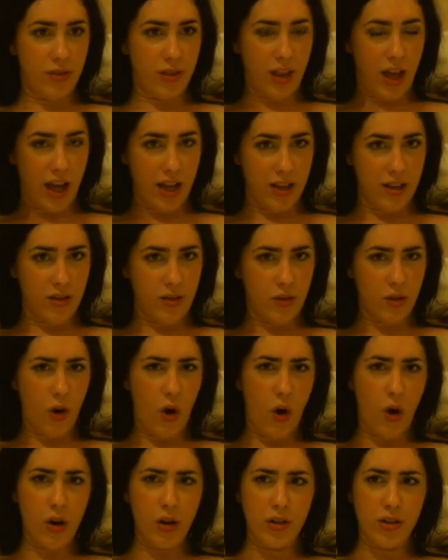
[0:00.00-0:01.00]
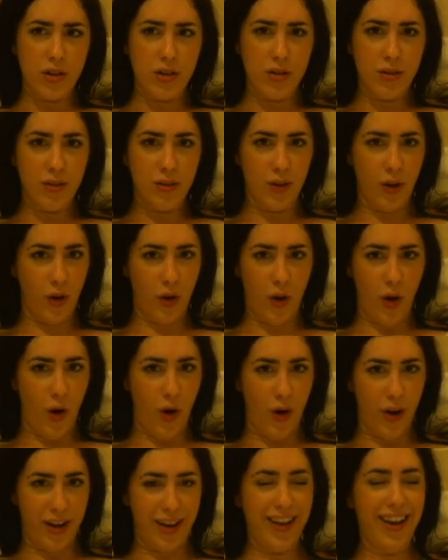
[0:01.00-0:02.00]
that cox not
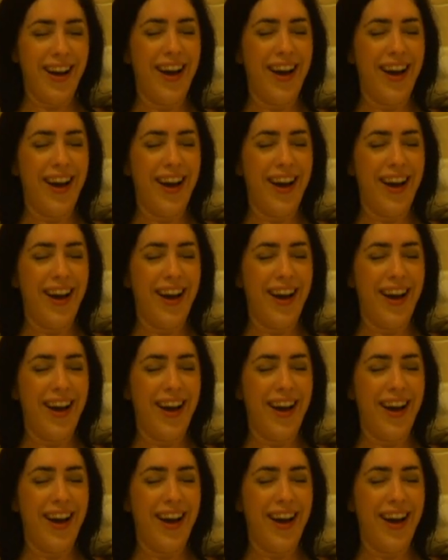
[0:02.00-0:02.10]
cock